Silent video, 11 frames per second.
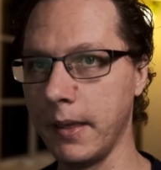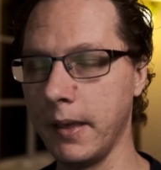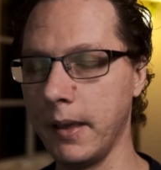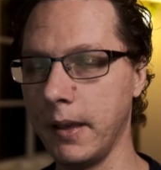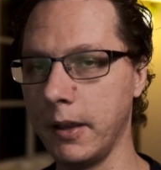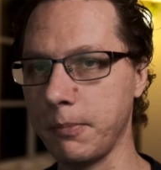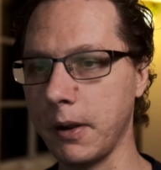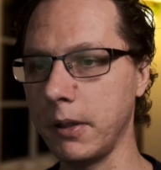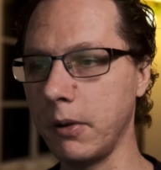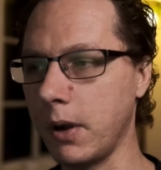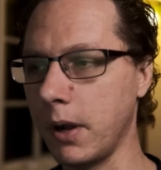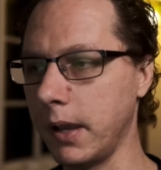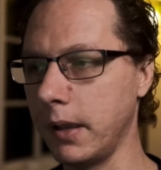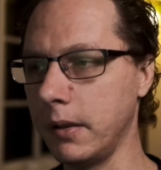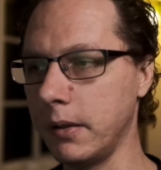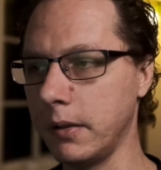And it's partly
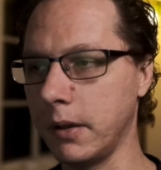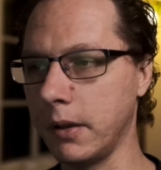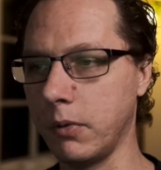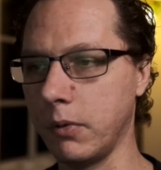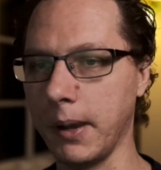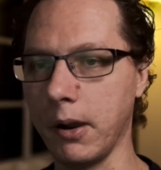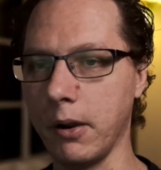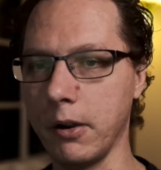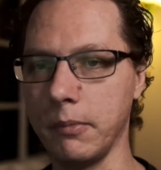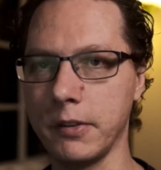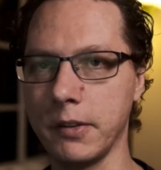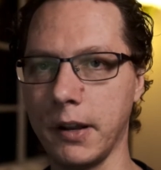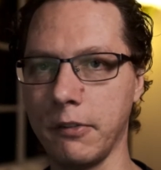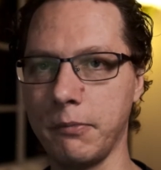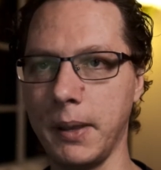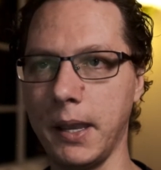why one of my arguments that
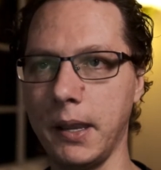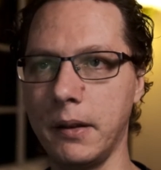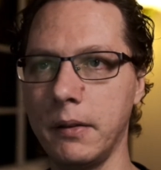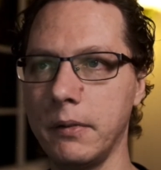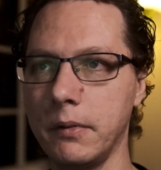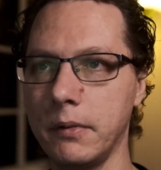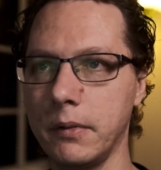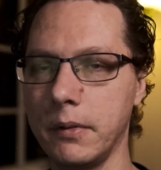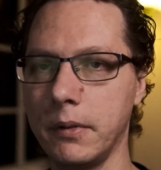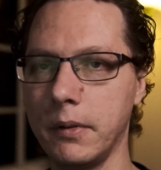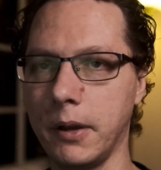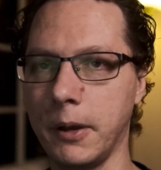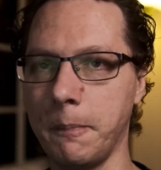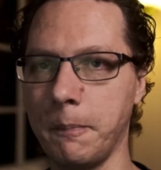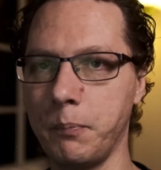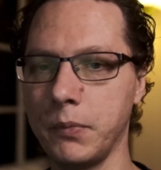I've made
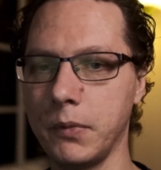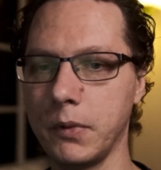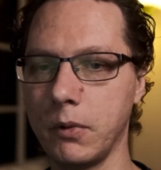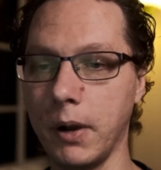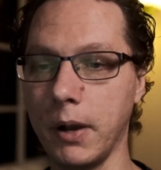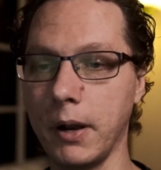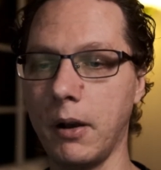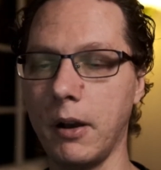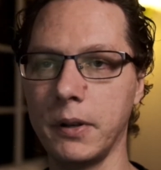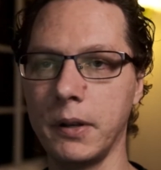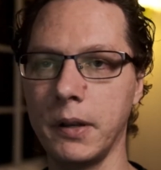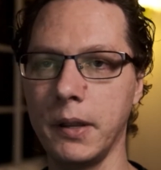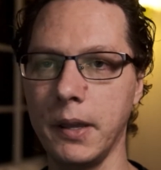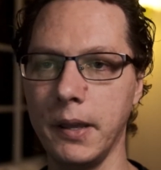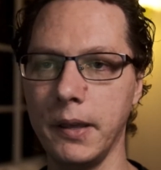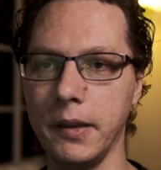quite often
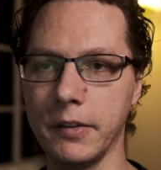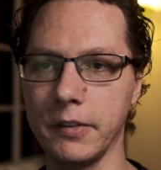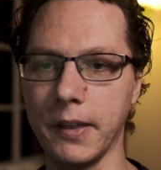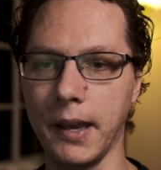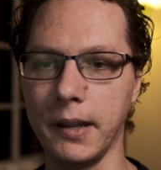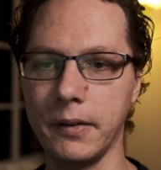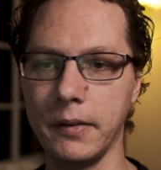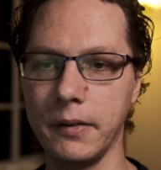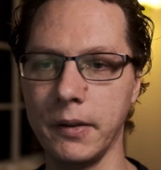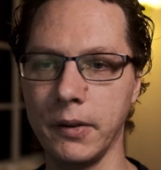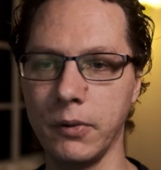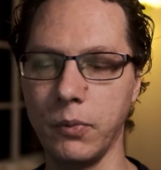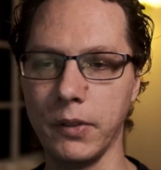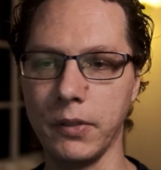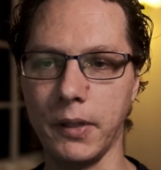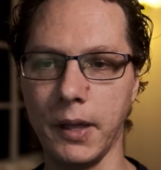is that
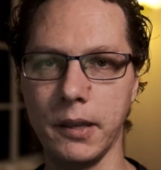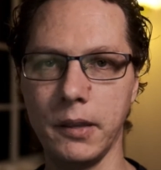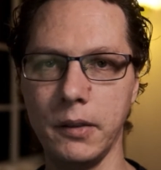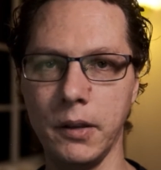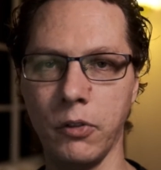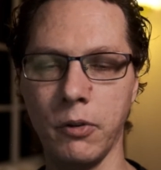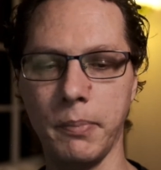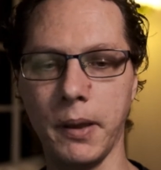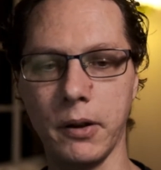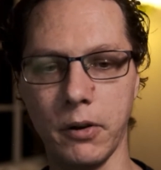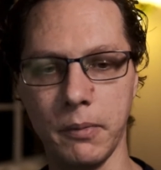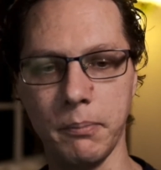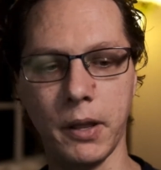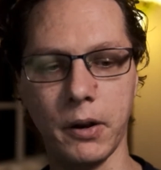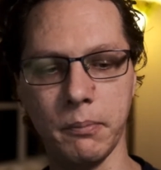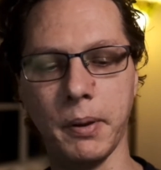with the better and
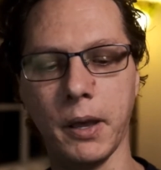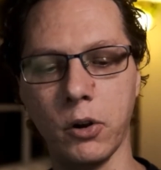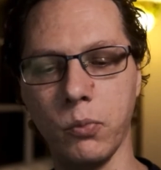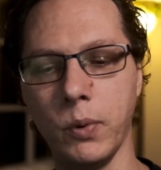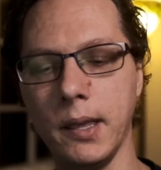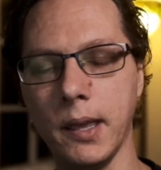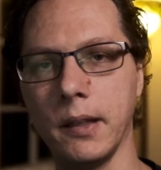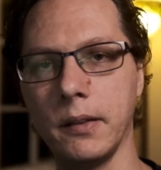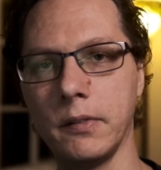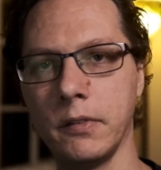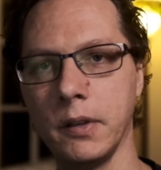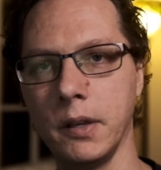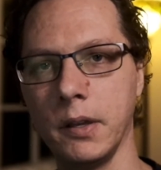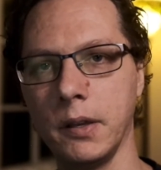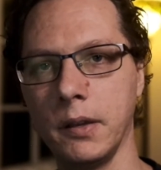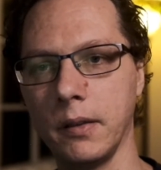better and better we get
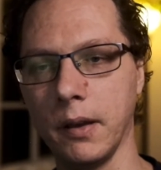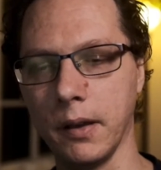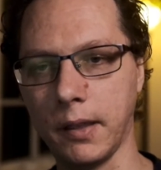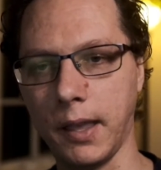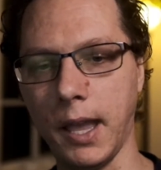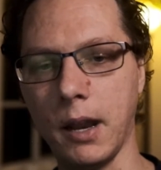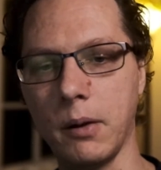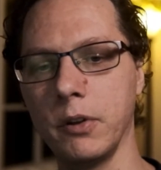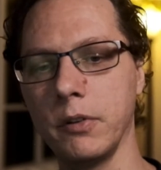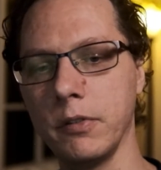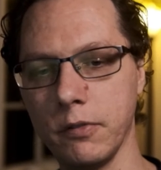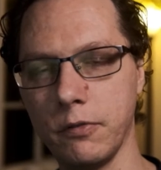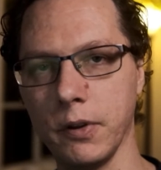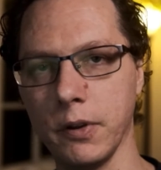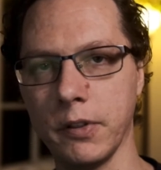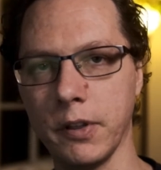cameras,
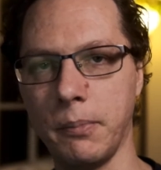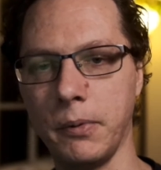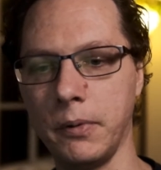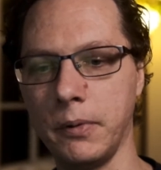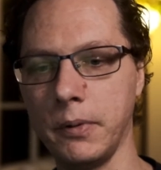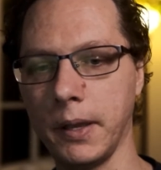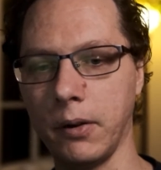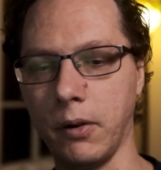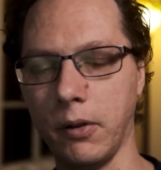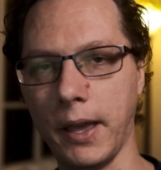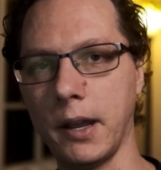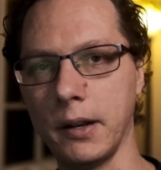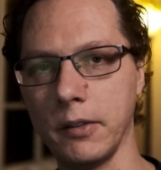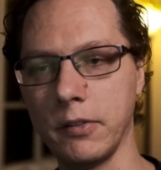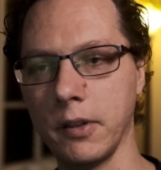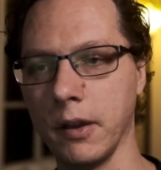for example, and all that kind
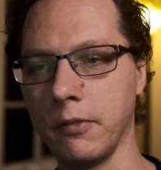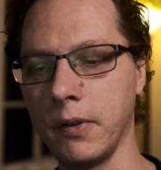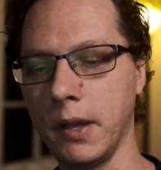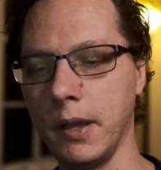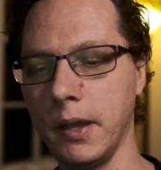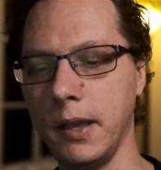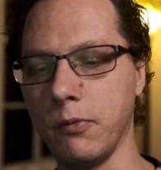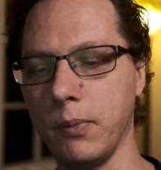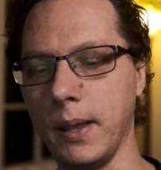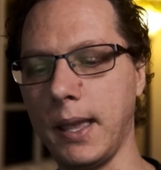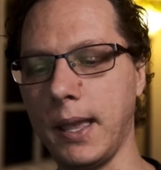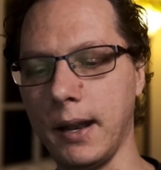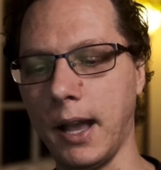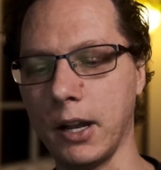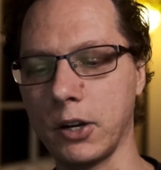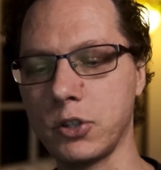of stuff, if we can't
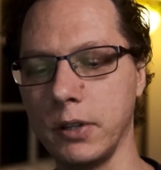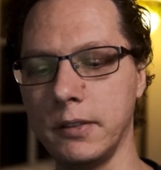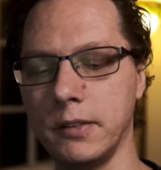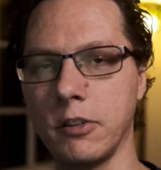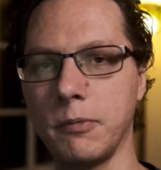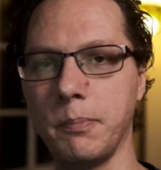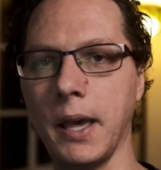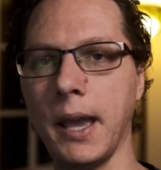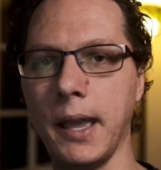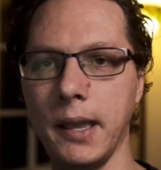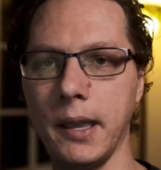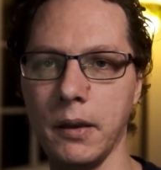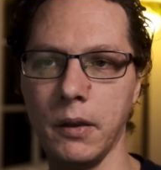actually display